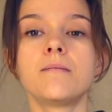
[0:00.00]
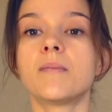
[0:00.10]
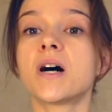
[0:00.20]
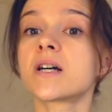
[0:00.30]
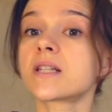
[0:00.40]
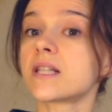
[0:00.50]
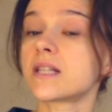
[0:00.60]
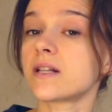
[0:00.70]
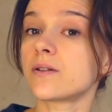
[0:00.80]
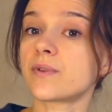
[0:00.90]
Mars is
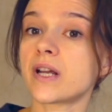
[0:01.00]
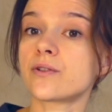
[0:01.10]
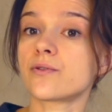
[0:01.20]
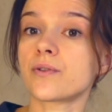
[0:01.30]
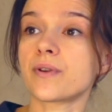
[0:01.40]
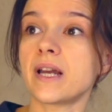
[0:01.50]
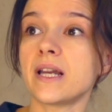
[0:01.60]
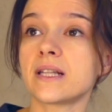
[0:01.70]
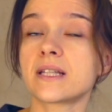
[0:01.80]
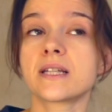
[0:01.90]
still
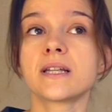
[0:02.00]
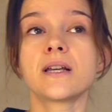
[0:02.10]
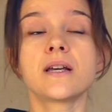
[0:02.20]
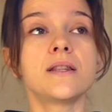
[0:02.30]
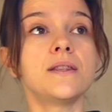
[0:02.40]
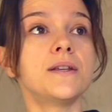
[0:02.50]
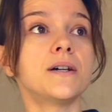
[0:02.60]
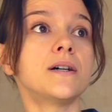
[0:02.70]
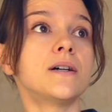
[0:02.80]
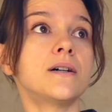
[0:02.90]
retrograde.
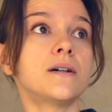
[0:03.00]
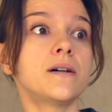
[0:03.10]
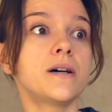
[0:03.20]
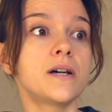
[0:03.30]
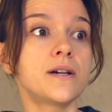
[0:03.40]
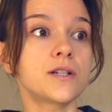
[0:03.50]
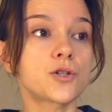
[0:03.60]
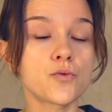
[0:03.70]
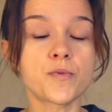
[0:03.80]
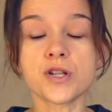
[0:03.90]
The
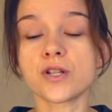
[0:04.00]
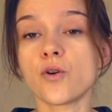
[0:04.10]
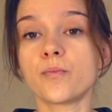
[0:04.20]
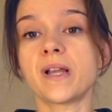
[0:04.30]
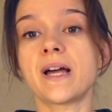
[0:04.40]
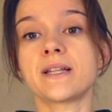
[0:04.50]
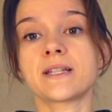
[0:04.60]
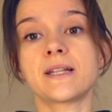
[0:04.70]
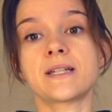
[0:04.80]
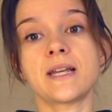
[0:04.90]
super slow
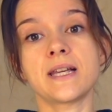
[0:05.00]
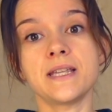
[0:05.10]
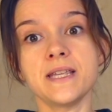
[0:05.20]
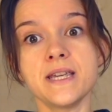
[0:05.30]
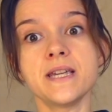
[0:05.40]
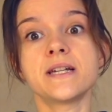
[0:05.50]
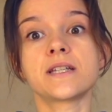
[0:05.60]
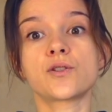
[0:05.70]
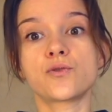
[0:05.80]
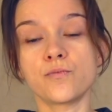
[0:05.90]
planets that take
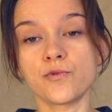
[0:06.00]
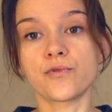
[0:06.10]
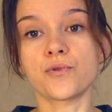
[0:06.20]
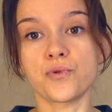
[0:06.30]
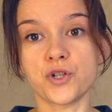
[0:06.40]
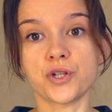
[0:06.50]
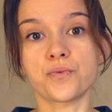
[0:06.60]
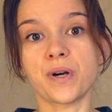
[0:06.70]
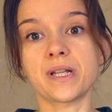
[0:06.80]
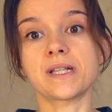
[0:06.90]
years to move through
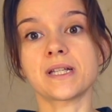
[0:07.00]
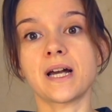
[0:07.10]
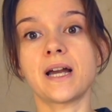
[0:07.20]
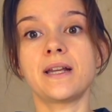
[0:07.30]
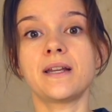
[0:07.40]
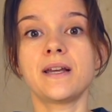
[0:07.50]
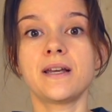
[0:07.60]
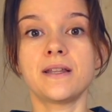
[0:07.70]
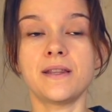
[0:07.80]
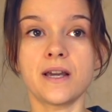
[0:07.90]
just one sign,
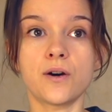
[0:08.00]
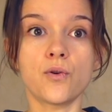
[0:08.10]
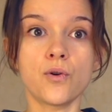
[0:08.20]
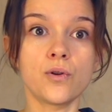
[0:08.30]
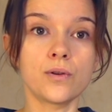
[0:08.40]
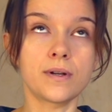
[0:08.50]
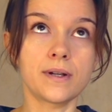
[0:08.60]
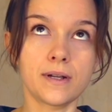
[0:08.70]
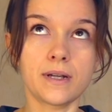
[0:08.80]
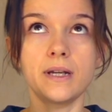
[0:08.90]
they are
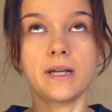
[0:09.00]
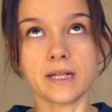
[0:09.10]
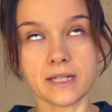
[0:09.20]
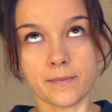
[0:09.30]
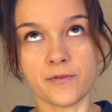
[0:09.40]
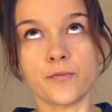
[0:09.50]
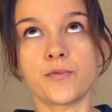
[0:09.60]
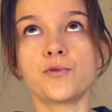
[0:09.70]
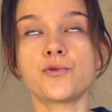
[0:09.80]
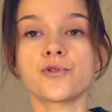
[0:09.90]
all, except for
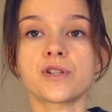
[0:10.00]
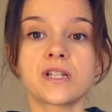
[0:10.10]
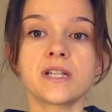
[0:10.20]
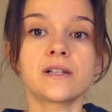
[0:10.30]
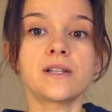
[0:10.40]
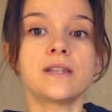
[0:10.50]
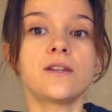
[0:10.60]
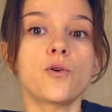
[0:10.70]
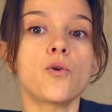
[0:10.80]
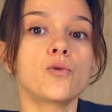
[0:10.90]
Pluto, still in
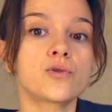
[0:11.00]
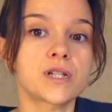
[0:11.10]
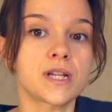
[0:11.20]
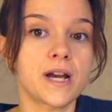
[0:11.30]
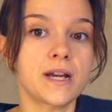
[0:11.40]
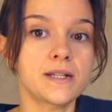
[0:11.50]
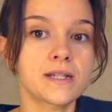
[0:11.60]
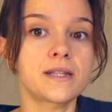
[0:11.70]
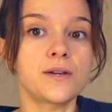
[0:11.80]
the old signs.